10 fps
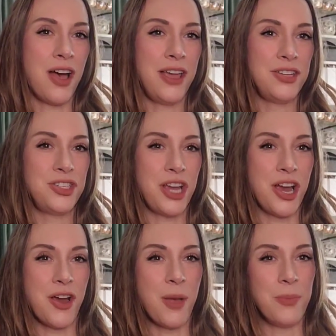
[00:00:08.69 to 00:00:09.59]
I
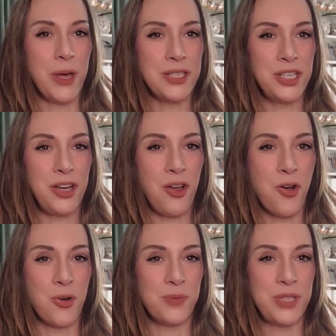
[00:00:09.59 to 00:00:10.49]
share budget
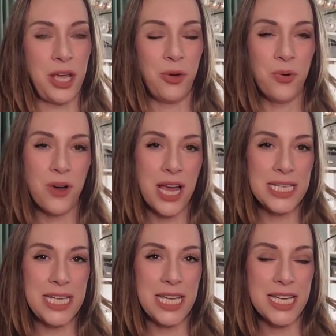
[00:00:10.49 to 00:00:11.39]
home decor
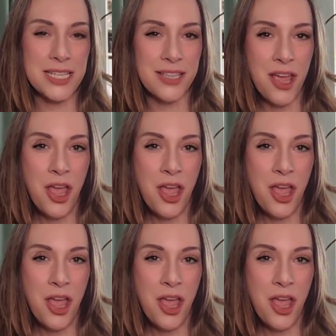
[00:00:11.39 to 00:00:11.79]
ideas,